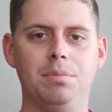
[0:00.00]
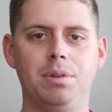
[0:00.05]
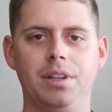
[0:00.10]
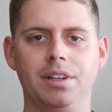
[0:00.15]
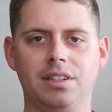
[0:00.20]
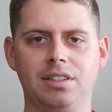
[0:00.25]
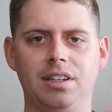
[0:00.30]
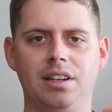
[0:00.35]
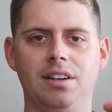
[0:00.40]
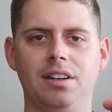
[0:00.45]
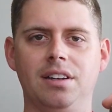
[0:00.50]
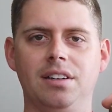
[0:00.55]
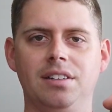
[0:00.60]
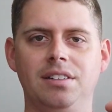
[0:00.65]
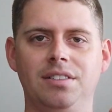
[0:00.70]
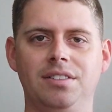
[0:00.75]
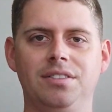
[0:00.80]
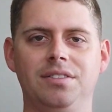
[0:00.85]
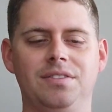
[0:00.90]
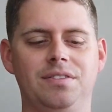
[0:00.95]
plugged in a
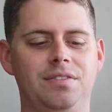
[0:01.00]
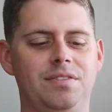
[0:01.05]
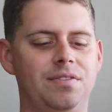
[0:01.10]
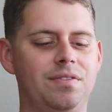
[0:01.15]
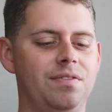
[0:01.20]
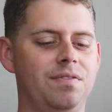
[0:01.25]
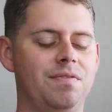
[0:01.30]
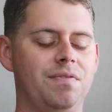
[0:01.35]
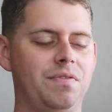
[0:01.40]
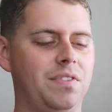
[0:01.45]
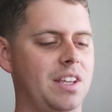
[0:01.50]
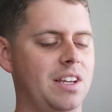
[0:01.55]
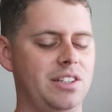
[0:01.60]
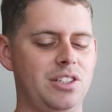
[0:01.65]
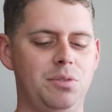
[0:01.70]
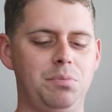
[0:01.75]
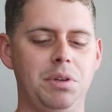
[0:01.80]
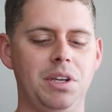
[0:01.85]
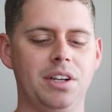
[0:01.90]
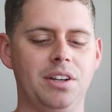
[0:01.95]

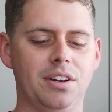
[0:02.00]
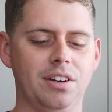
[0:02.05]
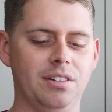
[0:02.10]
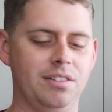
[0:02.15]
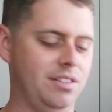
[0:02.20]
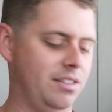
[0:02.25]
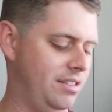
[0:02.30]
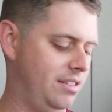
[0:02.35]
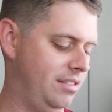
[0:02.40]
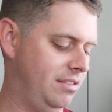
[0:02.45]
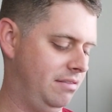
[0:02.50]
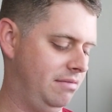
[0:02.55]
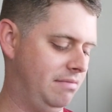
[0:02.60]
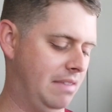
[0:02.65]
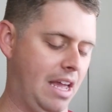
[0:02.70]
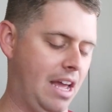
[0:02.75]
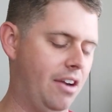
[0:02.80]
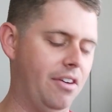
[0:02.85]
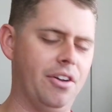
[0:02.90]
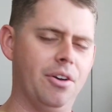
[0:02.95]
speaker to,
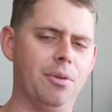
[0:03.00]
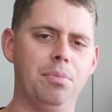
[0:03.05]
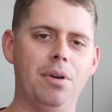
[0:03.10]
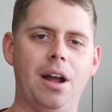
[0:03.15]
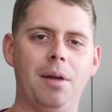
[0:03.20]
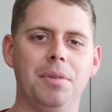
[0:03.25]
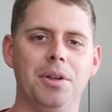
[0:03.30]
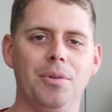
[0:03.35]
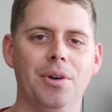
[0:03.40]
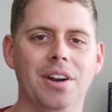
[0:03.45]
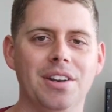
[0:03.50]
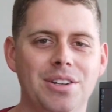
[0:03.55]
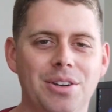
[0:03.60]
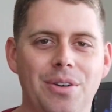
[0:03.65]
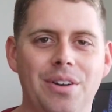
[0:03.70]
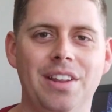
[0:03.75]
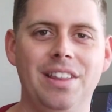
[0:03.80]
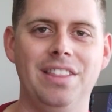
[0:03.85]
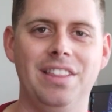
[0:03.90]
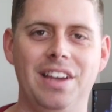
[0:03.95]
I don't know, probably wouldn't
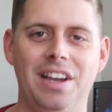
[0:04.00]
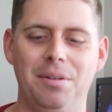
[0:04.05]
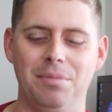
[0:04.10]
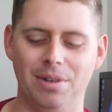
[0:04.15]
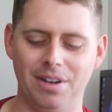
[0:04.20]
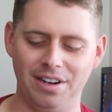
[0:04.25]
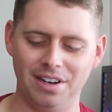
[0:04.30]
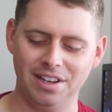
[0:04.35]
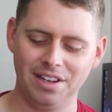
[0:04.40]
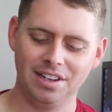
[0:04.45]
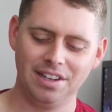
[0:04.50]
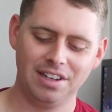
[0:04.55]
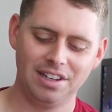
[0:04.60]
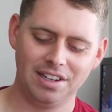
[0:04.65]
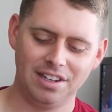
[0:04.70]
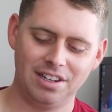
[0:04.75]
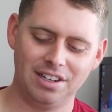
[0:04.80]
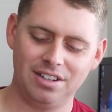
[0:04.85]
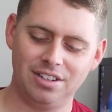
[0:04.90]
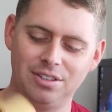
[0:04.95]
do anything, but
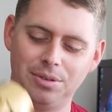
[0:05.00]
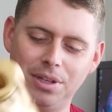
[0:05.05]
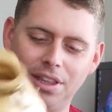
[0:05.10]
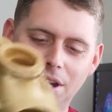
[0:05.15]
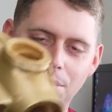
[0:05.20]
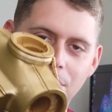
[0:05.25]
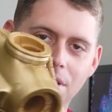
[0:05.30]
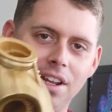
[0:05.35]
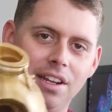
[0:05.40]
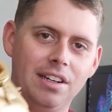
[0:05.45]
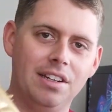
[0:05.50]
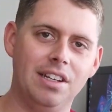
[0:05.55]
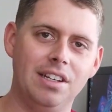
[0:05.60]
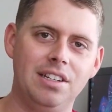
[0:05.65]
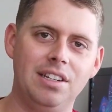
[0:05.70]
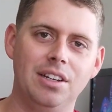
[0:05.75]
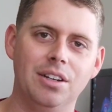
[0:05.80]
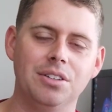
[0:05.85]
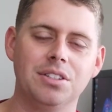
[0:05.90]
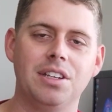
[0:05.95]
with how many
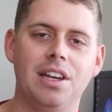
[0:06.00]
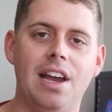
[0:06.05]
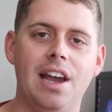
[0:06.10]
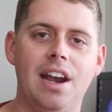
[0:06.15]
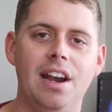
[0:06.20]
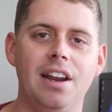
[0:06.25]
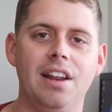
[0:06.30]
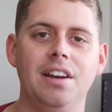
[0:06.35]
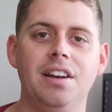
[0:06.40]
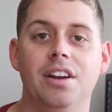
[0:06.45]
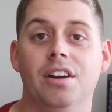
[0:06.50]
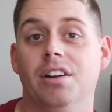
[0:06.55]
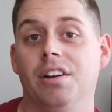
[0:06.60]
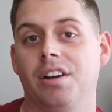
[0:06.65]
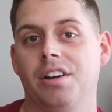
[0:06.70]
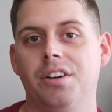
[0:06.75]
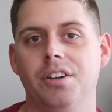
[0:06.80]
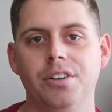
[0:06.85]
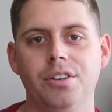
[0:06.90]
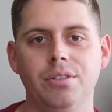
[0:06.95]
details they added in here,
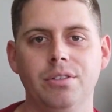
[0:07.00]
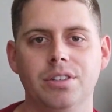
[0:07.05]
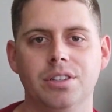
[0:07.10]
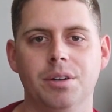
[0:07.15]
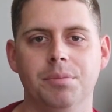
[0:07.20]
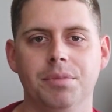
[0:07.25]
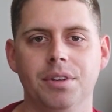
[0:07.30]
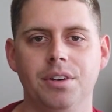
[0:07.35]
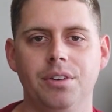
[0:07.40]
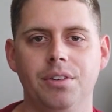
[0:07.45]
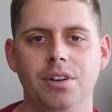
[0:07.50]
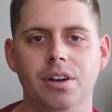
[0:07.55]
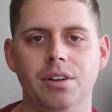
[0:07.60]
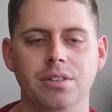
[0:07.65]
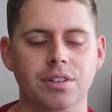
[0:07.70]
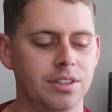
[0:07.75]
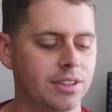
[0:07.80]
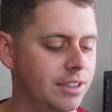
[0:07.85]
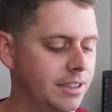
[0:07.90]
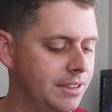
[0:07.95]
it could do something, who
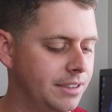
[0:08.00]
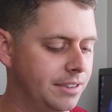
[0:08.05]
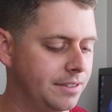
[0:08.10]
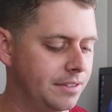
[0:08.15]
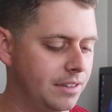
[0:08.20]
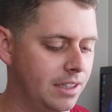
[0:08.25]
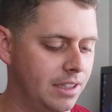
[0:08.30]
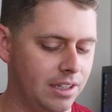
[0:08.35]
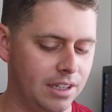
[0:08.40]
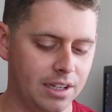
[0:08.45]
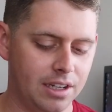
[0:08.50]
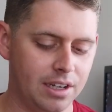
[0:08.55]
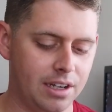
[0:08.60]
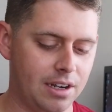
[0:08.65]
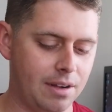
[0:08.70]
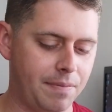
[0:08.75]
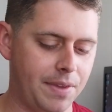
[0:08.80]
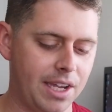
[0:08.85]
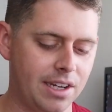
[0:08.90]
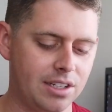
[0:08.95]
knows.
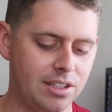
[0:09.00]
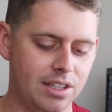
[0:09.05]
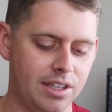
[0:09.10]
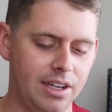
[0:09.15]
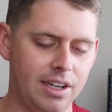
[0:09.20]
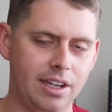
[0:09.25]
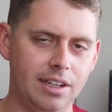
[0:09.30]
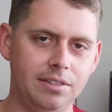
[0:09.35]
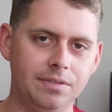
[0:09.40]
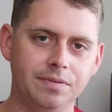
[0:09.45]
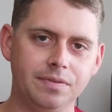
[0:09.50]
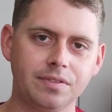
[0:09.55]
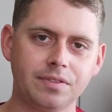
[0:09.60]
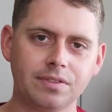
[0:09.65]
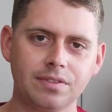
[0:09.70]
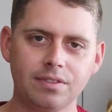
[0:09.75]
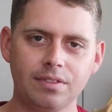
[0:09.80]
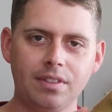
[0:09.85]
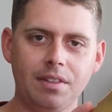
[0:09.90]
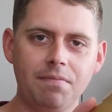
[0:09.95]
Next thing
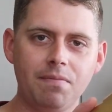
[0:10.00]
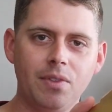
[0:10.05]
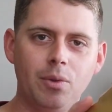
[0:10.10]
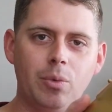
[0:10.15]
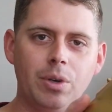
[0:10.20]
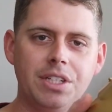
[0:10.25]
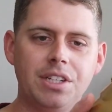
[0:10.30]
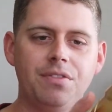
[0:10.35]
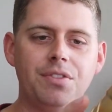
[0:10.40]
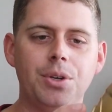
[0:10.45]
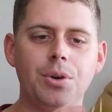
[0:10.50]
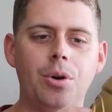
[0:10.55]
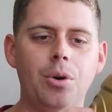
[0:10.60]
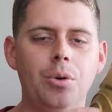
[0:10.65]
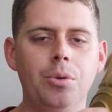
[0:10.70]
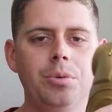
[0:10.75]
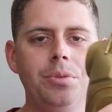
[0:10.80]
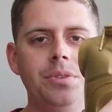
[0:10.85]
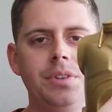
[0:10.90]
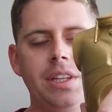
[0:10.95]
was if you
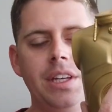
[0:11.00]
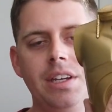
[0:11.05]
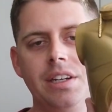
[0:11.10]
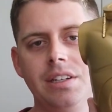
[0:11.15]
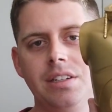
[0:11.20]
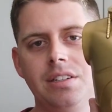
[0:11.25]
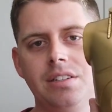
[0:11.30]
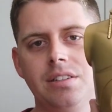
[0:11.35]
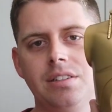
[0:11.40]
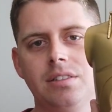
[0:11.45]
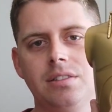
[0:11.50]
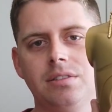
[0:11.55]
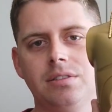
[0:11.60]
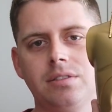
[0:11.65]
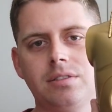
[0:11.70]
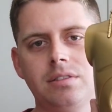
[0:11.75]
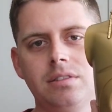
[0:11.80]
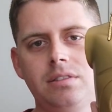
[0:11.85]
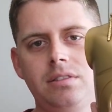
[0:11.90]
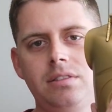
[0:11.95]
hold this,
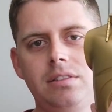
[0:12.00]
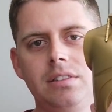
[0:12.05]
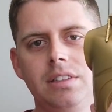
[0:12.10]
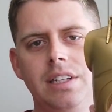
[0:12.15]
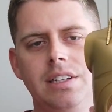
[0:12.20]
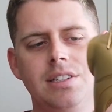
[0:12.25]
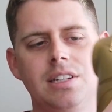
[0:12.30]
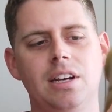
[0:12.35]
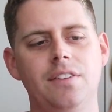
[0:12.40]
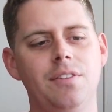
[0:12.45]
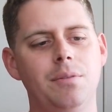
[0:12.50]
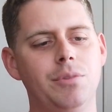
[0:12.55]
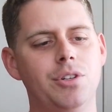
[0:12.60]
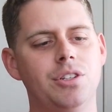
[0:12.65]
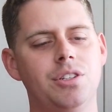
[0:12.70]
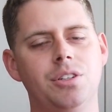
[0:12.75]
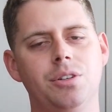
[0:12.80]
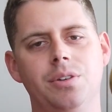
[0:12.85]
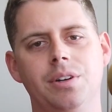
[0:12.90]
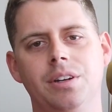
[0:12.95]
instead of him
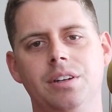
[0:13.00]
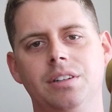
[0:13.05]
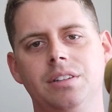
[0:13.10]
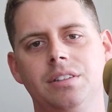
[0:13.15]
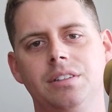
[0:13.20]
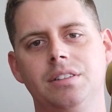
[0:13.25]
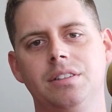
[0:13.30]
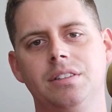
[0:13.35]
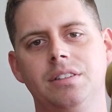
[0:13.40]
just doing